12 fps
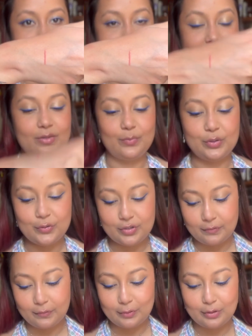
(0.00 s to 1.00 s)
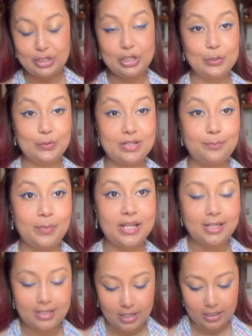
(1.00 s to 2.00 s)
It's a beautiful nudie
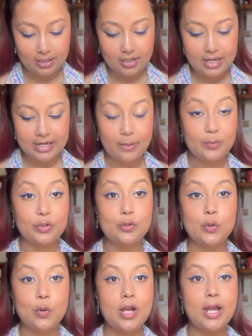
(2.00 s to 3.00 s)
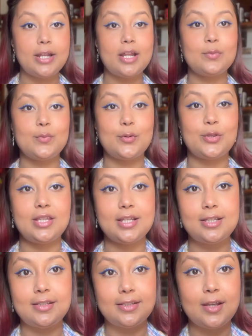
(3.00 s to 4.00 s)
pink color, and I'm gonna go ahead and put
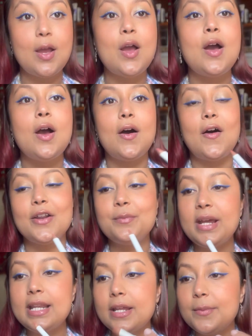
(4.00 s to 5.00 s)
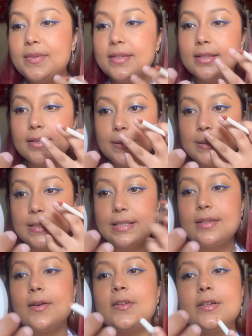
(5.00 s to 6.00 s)
this on my lips,
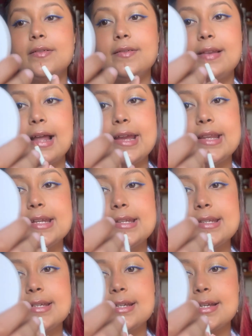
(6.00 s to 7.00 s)
just sort of line it.